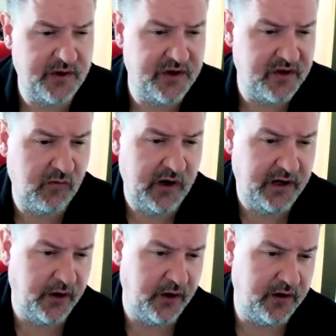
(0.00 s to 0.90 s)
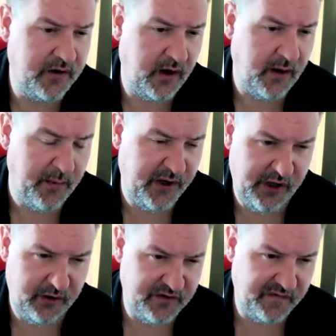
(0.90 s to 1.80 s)
which is a really good. Uh, I'm a
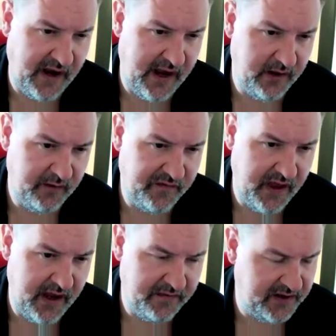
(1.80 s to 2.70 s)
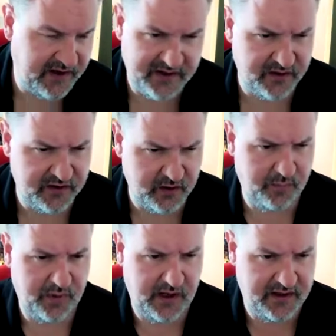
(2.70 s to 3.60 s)
huge fan of their. They tend to do sort
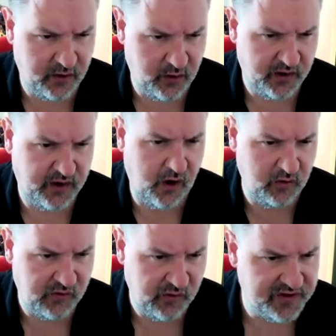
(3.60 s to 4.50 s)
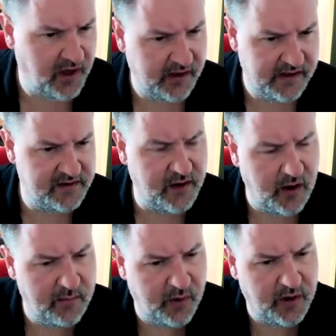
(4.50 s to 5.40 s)
of political and cultural studies
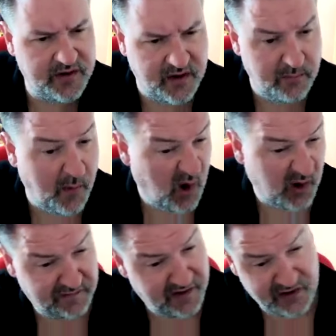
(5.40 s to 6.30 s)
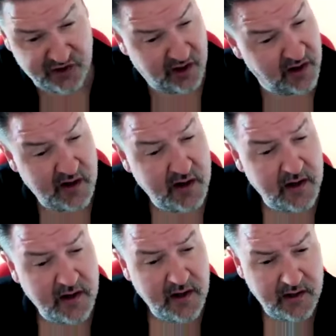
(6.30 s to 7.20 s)
type books. So Mark Fisher,
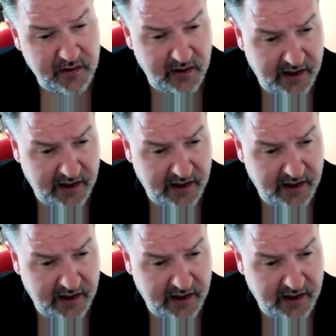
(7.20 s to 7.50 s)
the